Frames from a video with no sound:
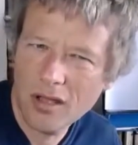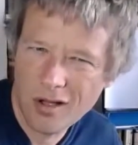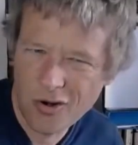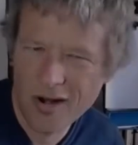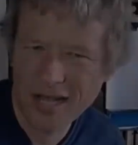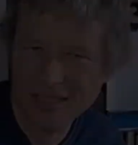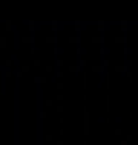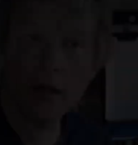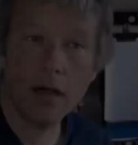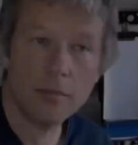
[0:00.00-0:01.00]
all right,
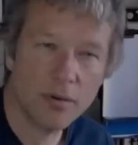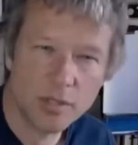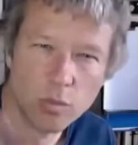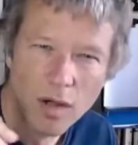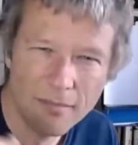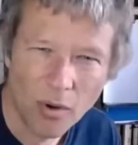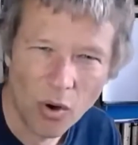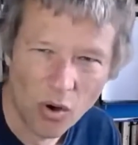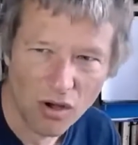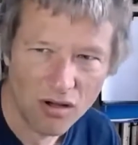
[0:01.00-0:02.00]
I promise one
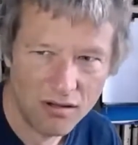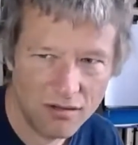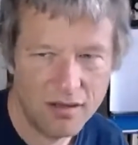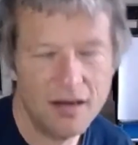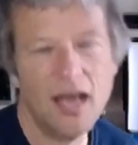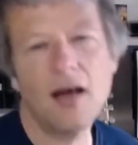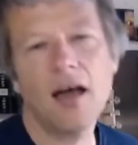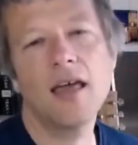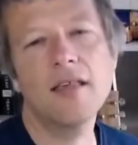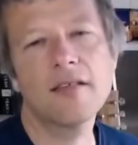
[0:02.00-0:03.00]
more. Now,
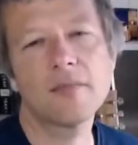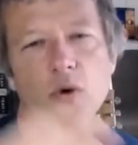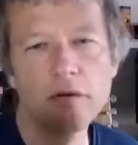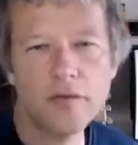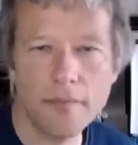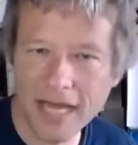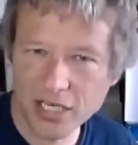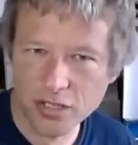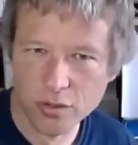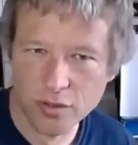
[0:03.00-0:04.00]
this is more of a
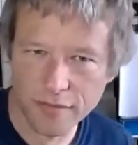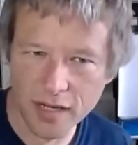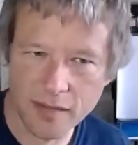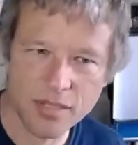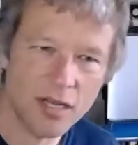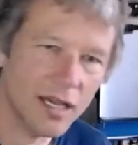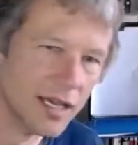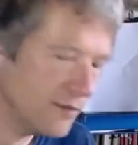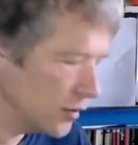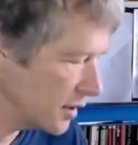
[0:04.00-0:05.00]
major sort of vibe. So, like,
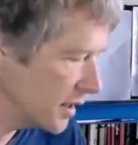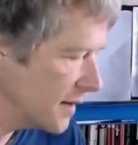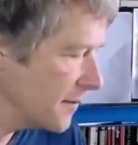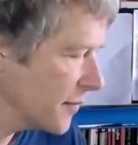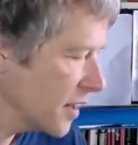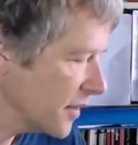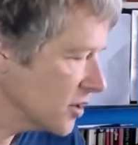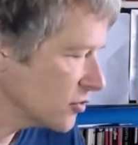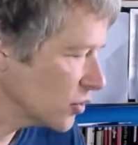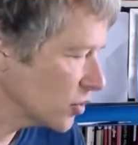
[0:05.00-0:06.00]
if you were,
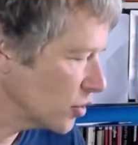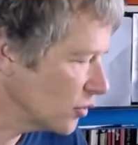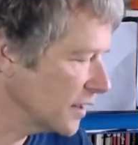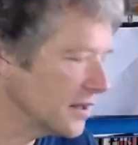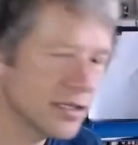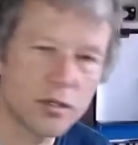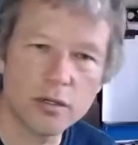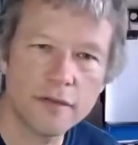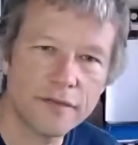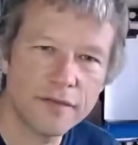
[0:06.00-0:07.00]
those are all cool in the sort
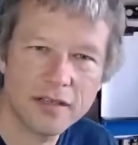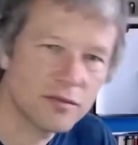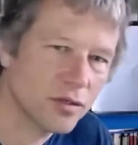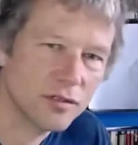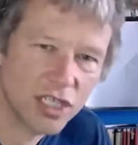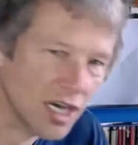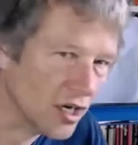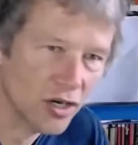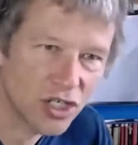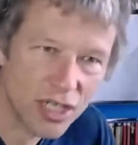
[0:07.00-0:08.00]
of
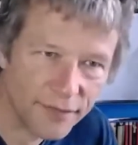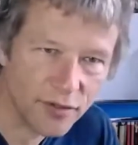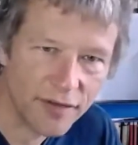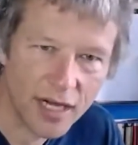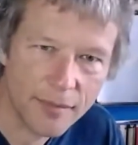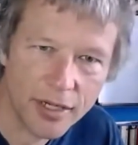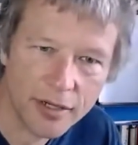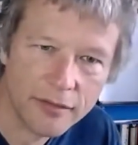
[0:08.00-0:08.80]
Chicago shuffle vibe.